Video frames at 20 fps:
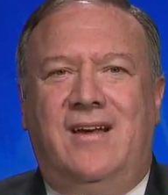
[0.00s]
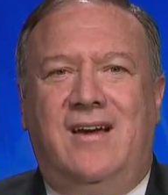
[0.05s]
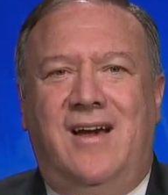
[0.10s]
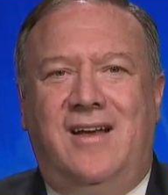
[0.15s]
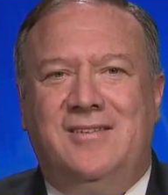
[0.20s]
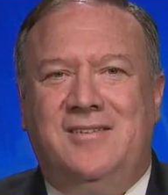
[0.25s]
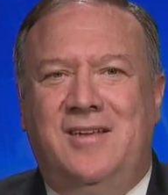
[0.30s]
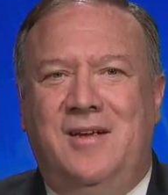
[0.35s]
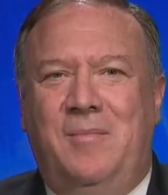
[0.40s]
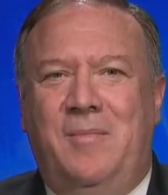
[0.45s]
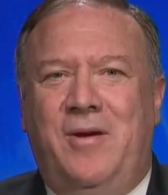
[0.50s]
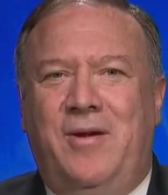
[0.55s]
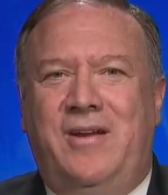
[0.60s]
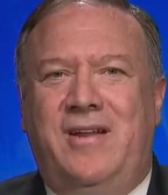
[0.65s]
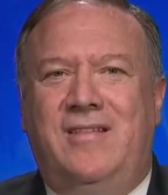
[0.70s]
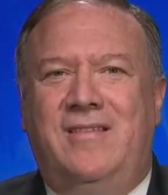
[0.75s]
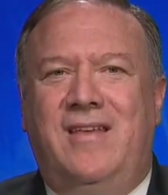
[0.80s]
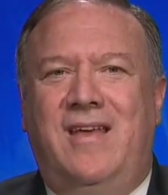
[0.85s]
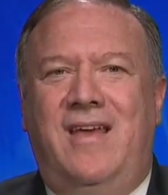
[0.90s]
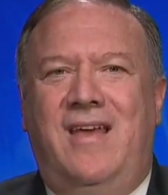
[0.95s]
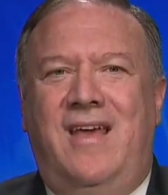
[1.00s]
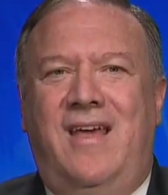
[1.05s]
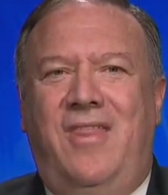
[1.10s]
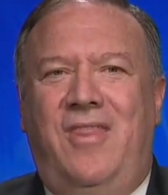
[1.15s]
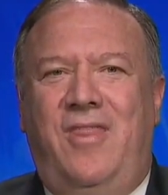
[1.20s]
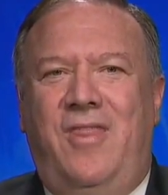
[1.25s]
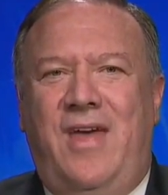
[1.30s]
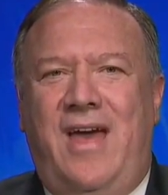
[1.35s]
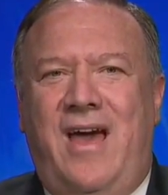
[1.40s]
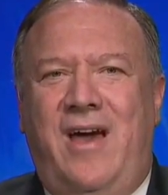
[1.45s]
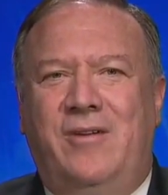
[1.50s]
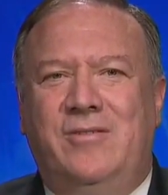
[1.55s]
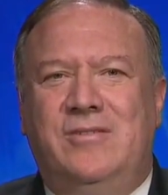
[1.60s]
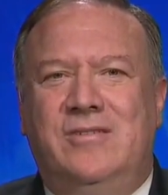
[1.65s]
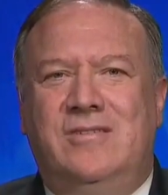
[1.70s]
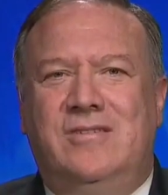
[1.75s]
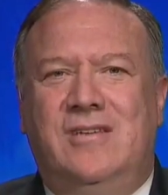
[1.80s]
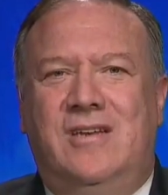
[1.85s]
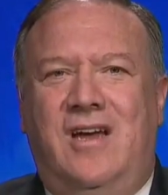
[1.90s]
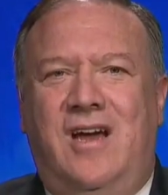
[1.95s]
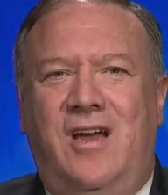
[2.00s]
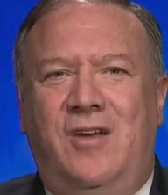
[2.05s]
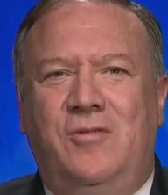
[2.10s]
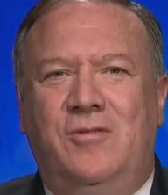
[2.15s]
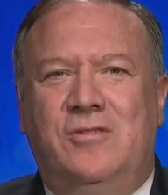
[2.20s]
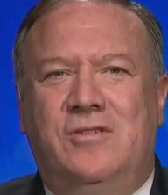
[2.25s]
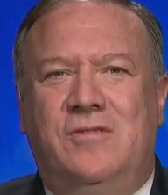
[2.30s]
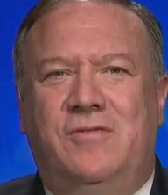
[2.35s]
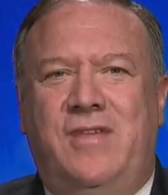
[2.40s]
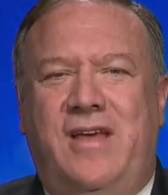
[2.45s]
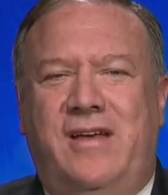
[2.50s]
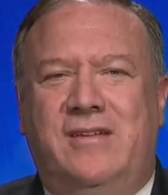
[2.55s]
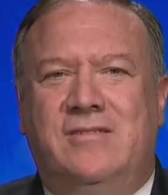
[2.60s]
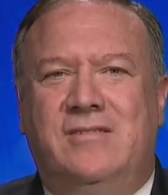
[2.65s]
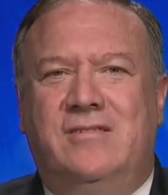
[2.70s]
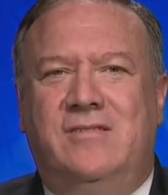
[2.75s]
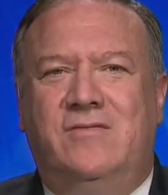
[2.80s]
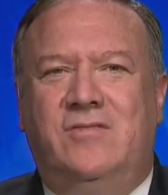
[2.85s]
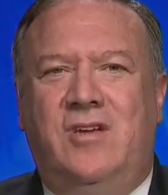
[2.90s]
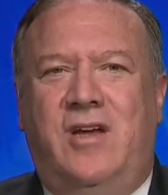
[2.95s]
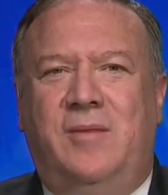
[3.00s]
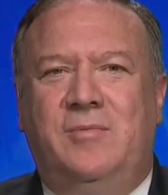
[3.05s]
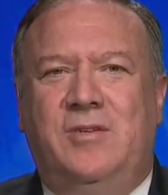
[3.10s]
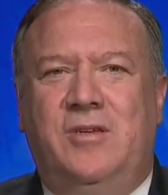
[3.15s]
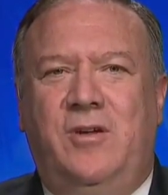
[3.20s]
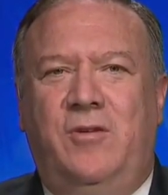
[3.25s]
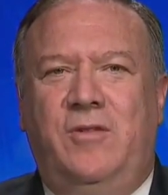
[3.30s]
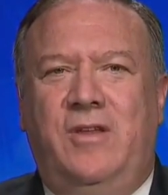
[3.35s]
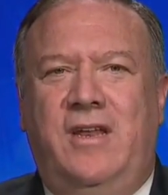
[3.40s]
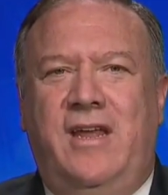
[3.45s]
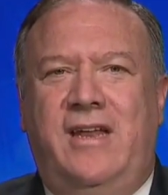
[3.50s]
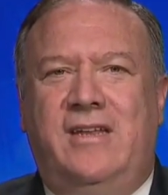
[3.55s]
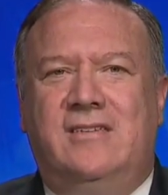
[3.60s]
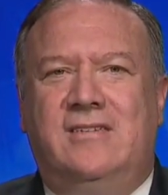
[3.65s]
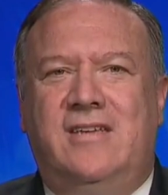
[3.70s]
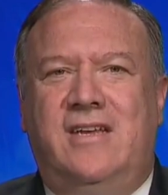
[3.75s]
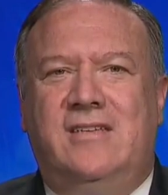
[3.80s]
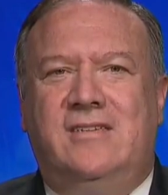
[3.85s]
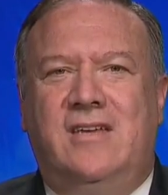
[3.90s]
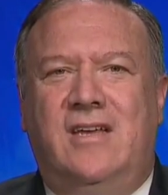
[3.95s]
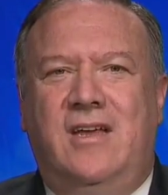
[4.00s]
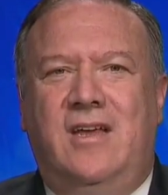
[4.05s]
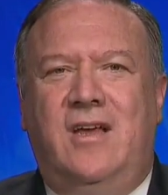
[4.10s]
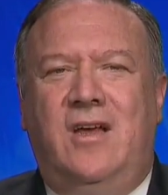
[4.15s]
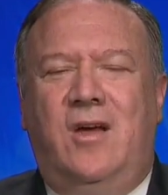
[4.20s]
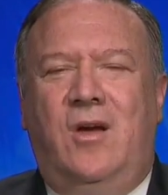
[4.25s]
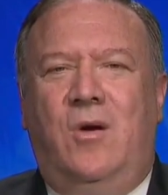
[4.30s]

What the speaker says: costing Americans thousands and hundreds of thousands of jobs here in the United States.